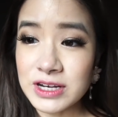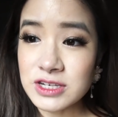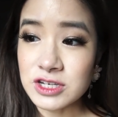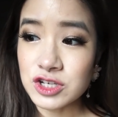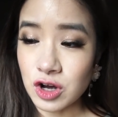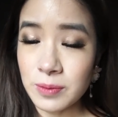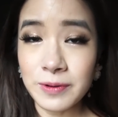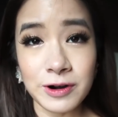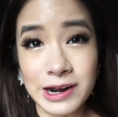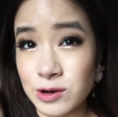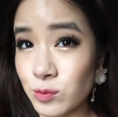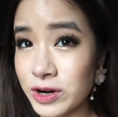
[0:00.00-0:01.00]
to stop
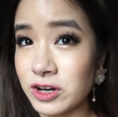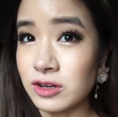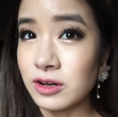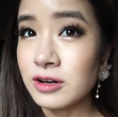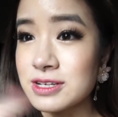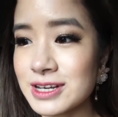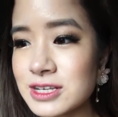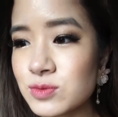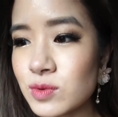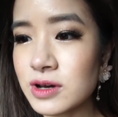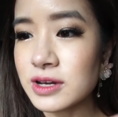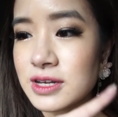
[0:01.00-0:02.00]
around one o'clock because that's
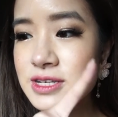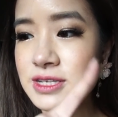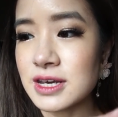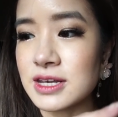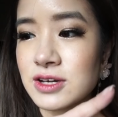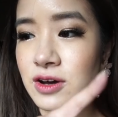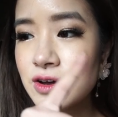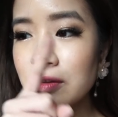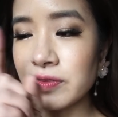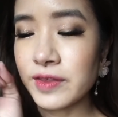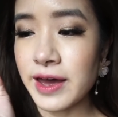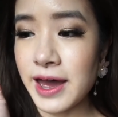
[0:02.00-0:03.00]
what it says
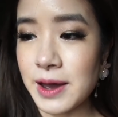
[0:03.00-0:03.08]
on the